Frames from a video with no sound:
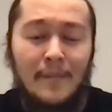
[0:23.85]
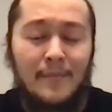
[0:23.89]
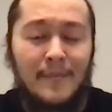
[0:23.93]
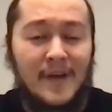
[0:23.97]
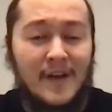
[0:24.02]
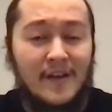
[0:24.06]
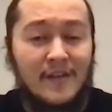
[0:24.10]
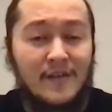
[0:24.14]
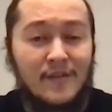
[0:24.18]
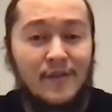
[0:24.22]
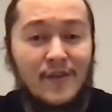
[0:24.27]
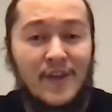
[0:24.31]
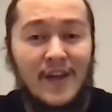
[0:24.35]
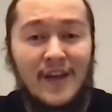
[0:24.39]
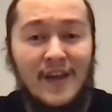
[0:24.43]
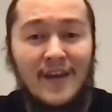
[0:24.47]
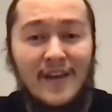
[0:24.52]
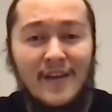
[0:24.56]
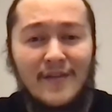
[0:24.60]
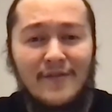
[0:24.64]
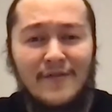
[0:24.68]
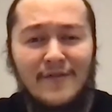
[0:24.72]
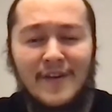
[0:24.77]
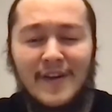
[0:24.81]
because
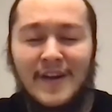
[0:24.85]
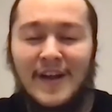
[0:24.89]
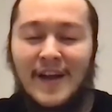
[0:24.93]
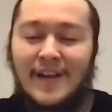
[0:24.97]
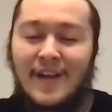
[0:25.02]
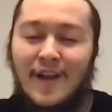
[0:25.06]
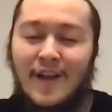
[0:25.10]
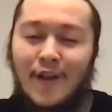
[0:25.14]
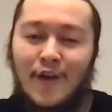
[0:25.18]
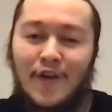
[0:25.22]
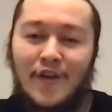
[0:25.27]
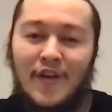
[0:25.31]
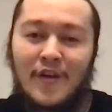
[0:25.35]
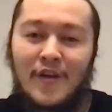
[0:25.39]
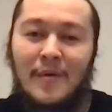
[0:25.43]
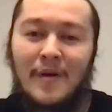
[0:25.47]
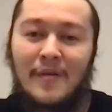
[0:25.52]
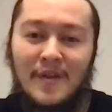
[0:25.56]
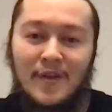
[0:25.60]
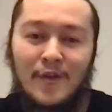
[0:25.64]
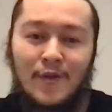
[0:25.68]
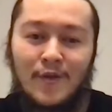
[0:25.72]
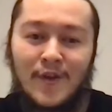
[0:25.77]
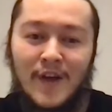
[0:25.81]
today we're going to learn
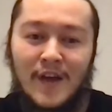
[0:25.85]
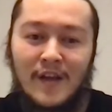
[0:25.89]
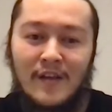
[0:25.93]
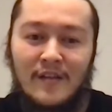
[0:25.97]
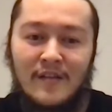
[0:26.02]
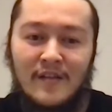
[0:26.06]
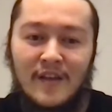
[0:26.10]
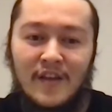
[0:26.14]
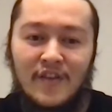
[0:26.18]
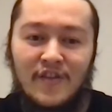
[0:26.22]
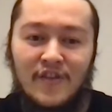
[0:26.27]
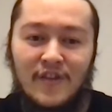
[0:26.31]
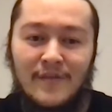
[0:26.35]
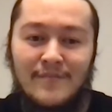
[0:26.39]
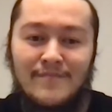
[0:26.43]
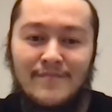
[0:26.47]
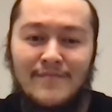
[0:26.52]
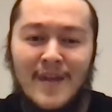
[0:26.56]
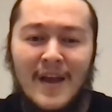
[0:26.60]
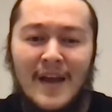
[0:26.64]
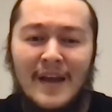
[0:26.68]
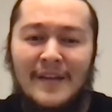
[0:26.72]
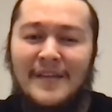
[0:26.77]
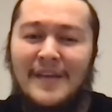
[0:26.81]
about an organization